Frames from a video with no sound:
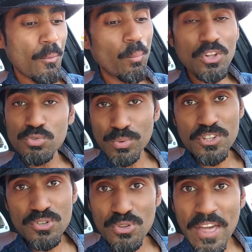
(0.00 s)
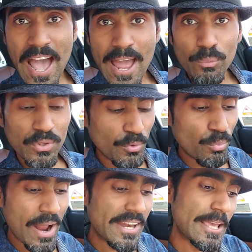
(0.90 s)
Once we do that with the
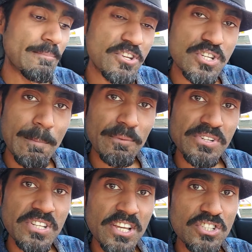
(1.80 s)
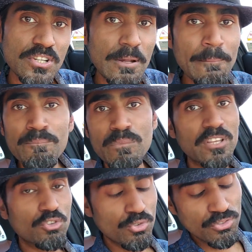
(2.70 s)
right image imprintation, be
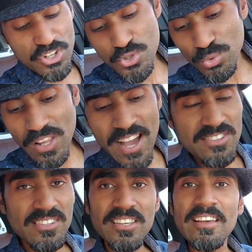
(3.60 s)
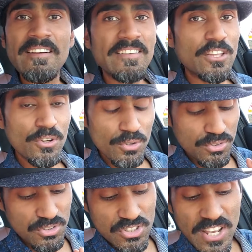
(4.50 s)
it through visualizing, you know,
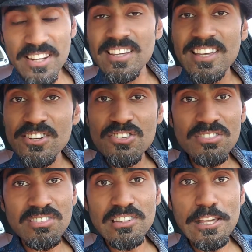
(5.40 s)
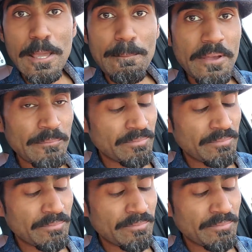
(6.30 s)
state akin to sleep,